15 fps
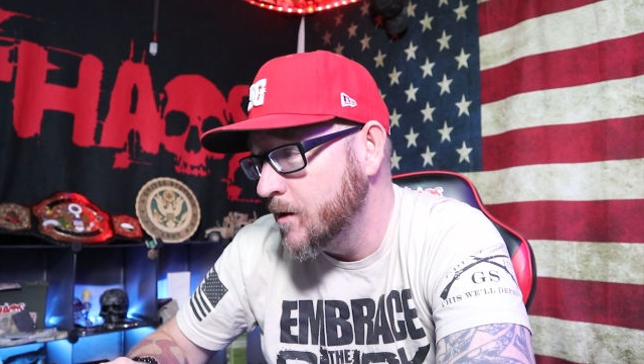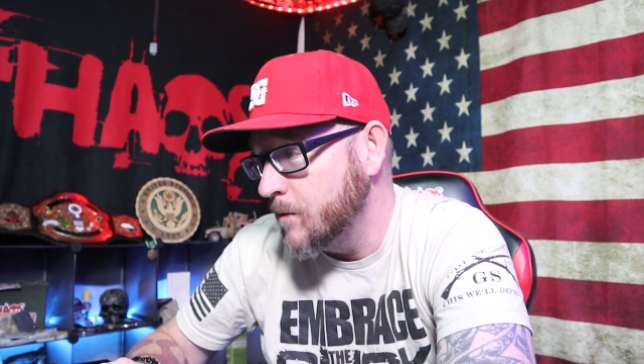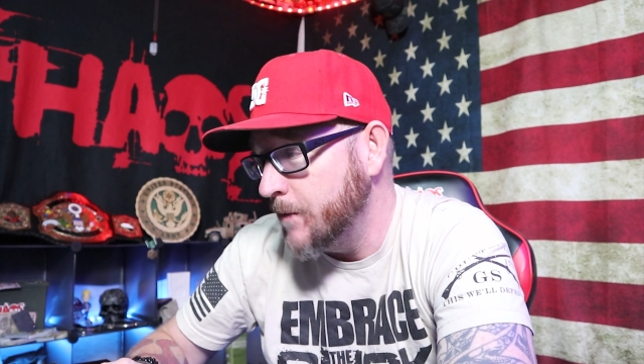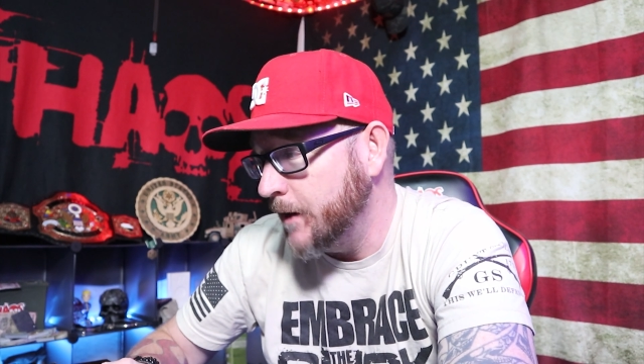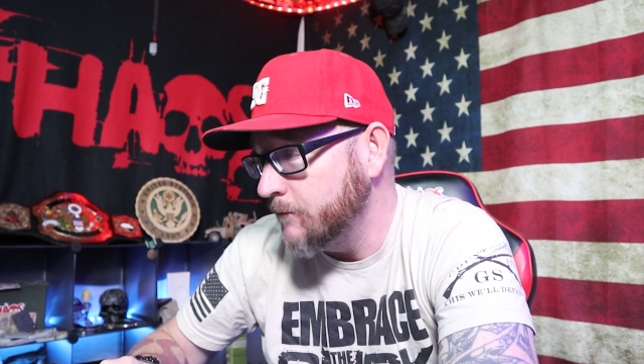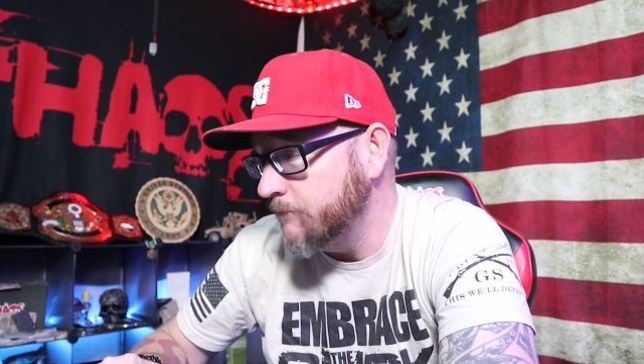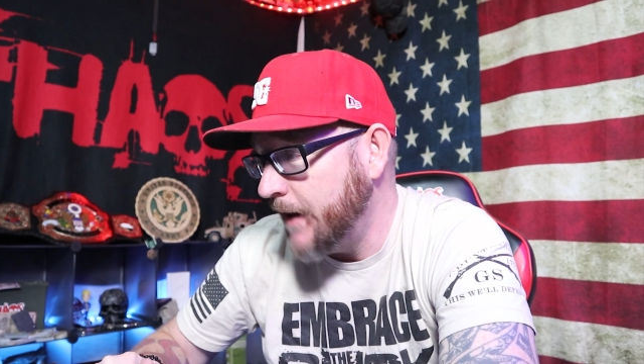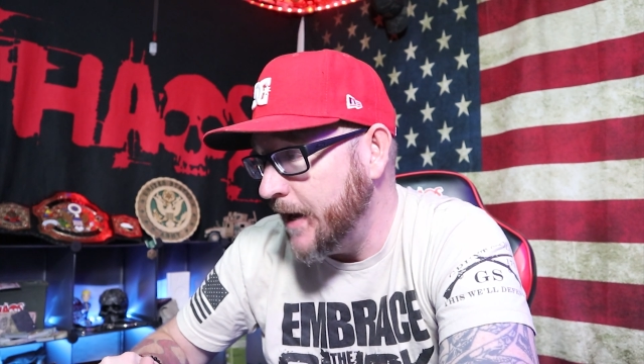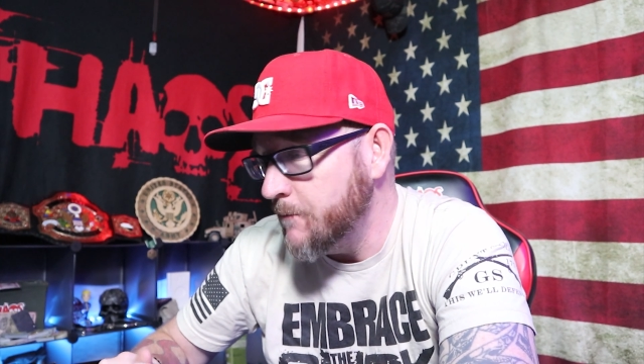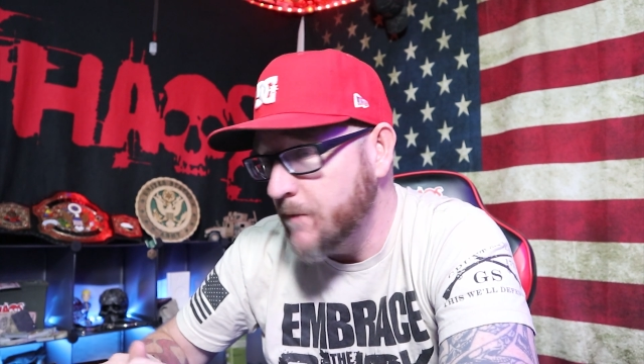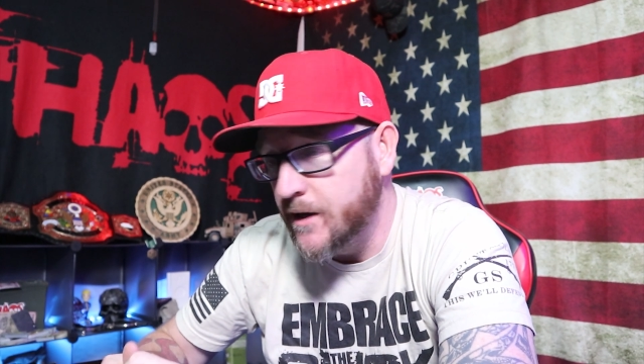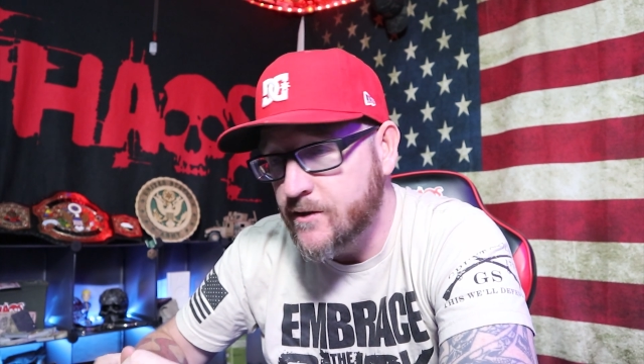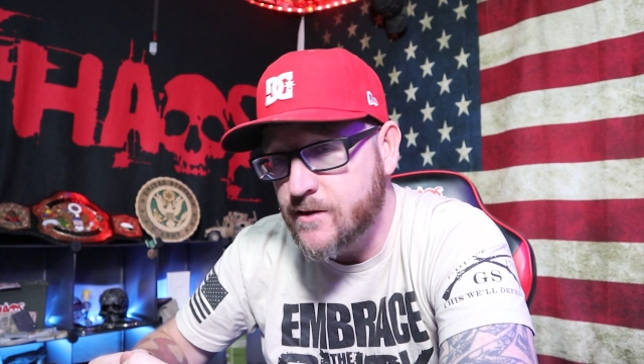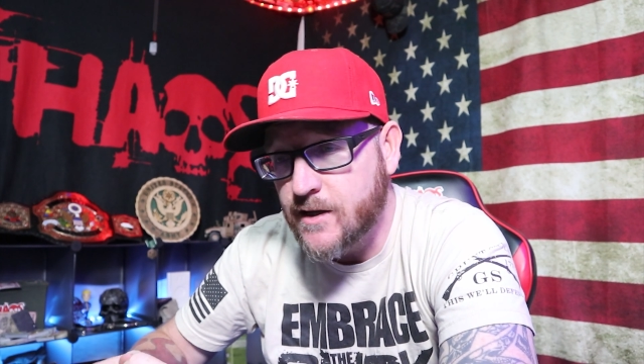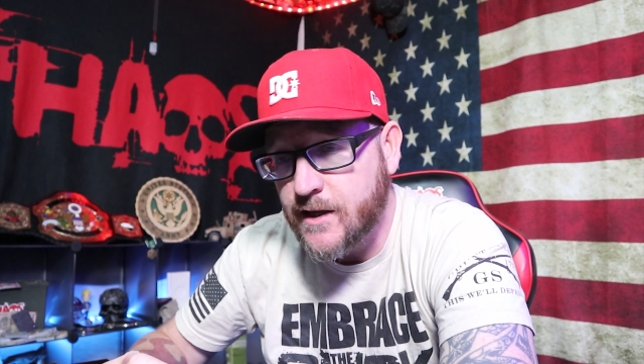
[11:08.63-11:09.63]
about 8
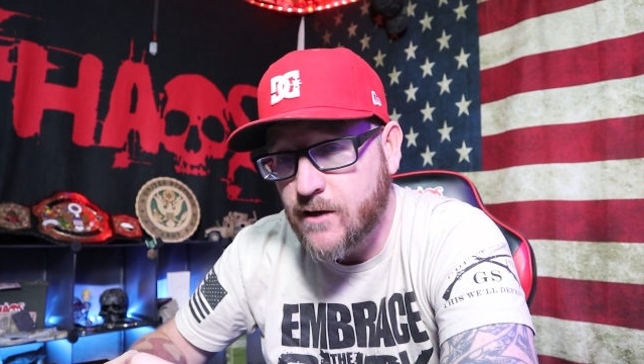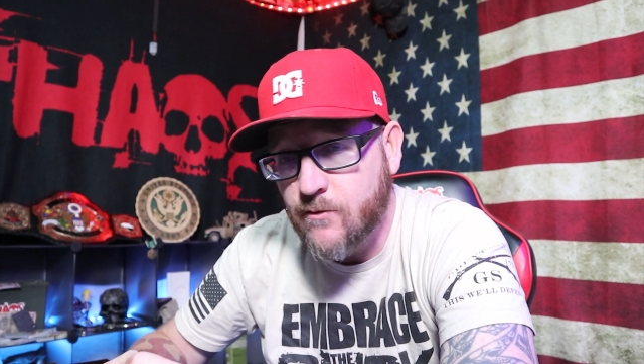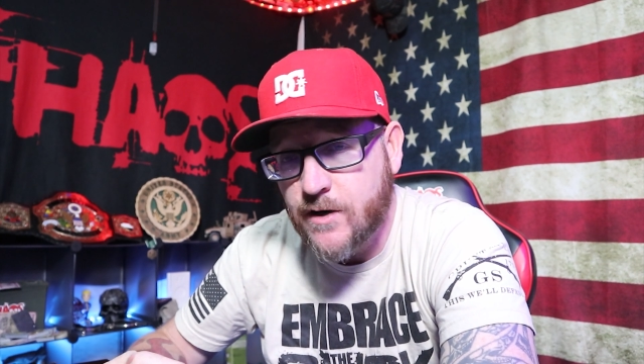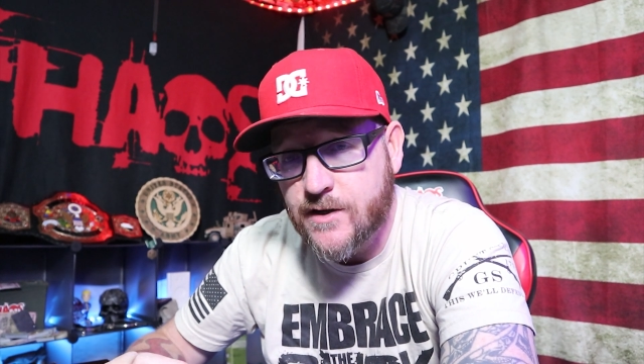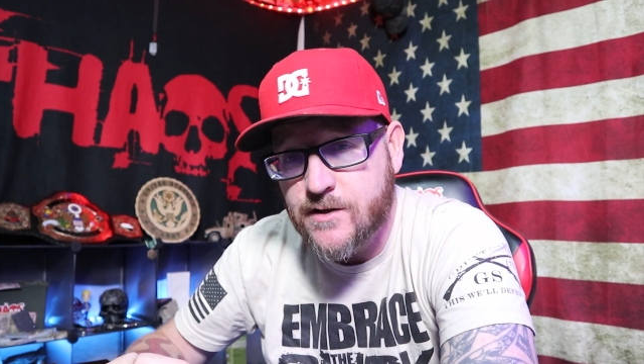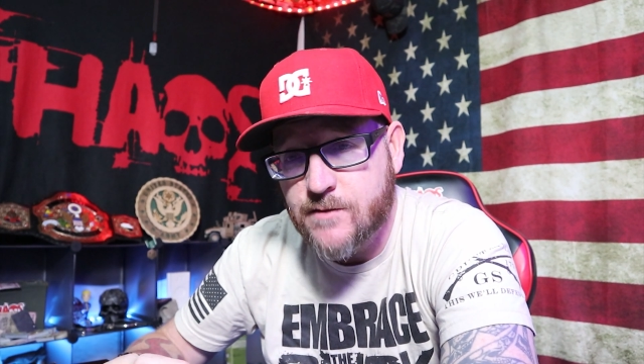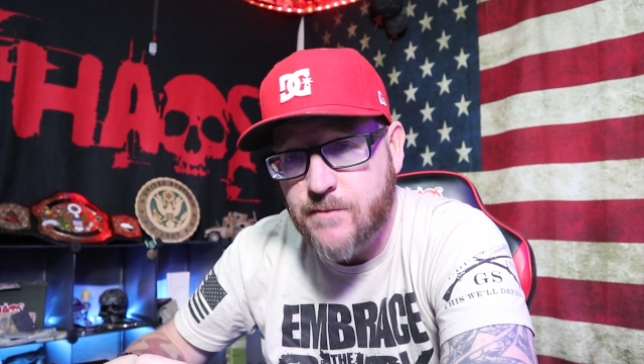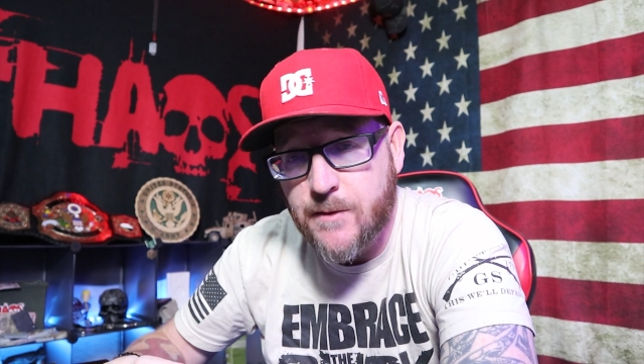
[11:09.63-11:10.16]
months, I think it was,